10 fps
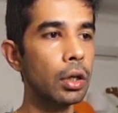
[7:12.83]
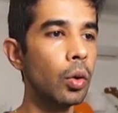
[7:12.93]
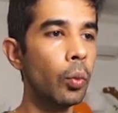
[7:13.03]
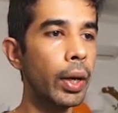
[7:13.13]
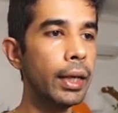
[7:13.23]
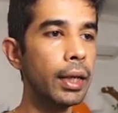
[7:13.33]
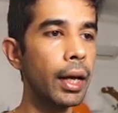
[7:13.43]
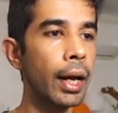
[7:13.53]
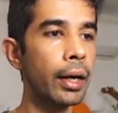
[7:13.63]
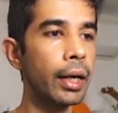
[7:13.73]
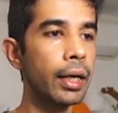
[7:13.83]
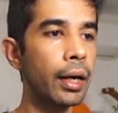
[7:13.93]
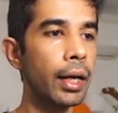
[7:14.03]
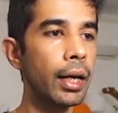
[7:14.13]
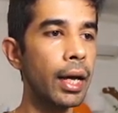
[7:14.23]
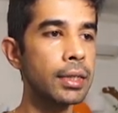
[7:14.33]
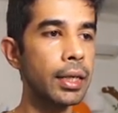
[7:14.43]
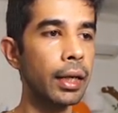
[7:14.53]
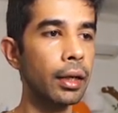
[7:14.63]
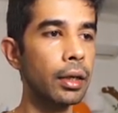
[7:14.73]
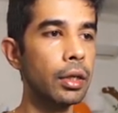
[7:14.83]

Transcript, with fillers: wait and retry async.